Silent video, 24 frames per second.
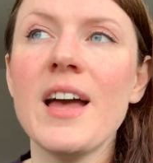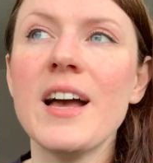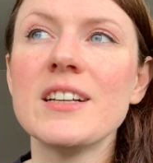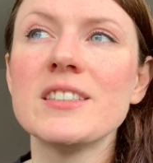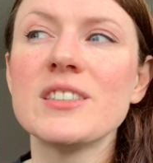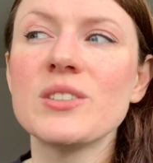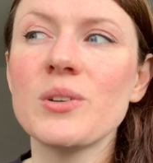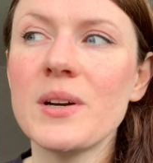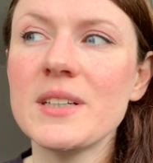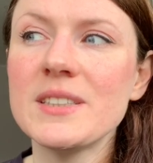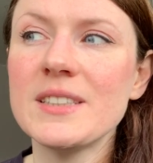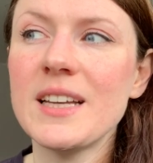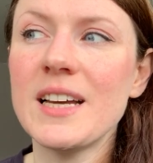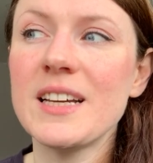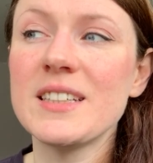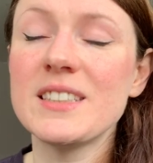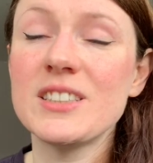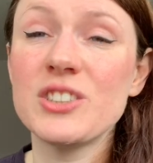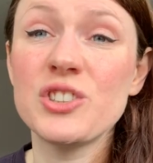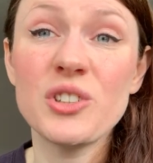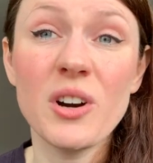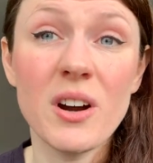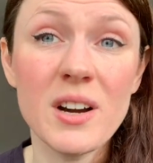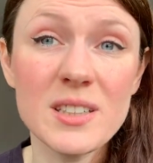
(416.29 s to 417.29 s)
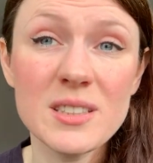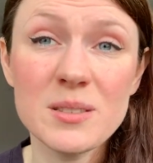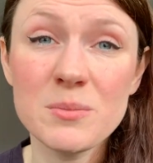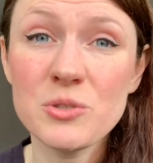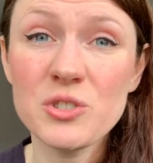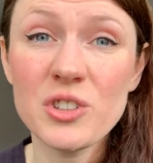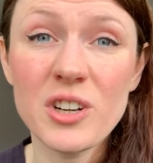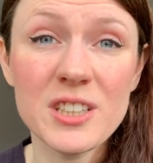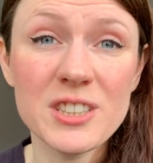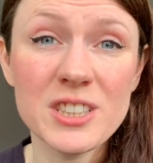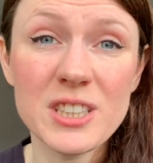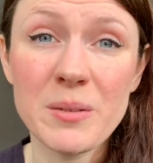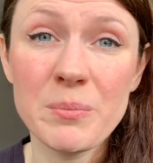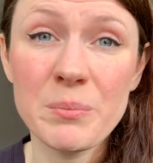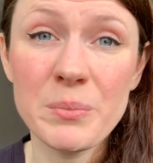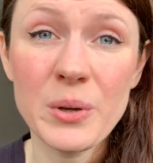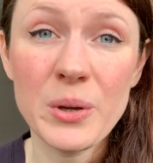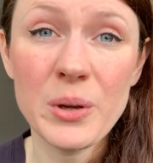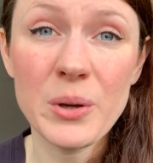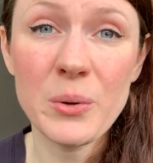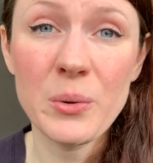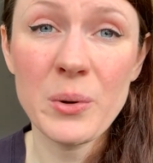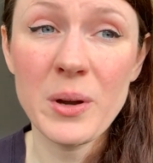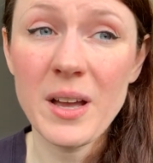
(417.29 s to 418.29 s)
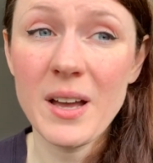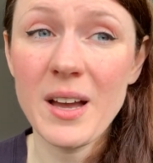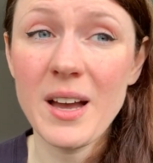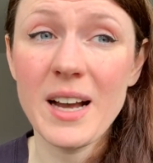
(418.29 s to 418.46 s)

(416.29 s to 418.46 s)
So I said, try some dry shampoo.